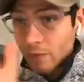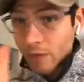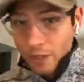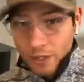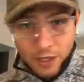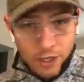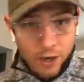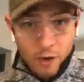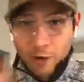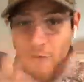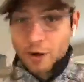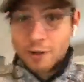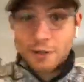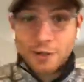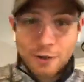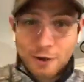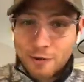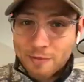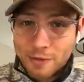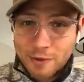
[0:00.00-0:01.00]
You don't want to
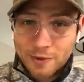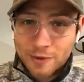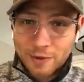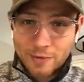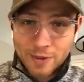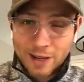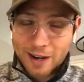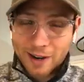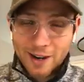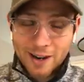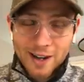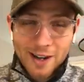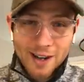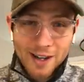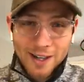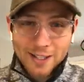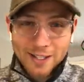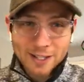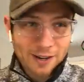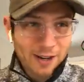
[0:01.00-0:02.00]
just go move them there
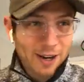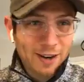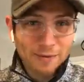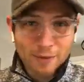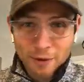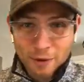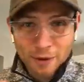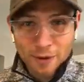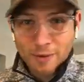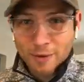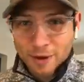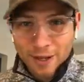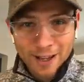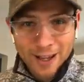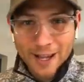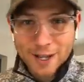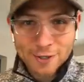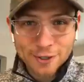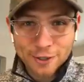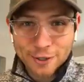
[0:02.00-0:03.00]
because they're going to have no
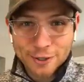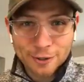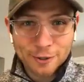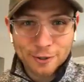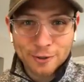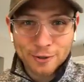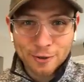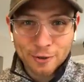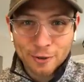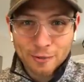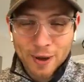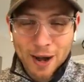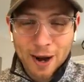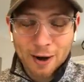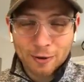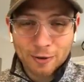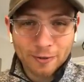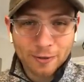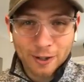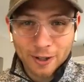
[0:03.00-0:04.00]
communications. You lose the whole
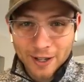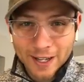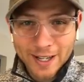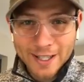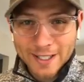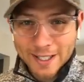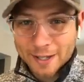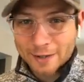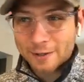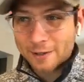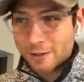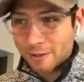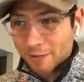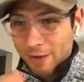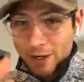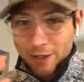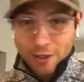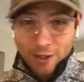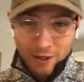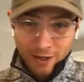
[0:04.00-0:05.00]
power of Client Tether. So
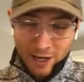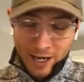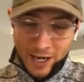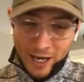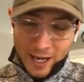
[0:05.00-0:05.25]
make sure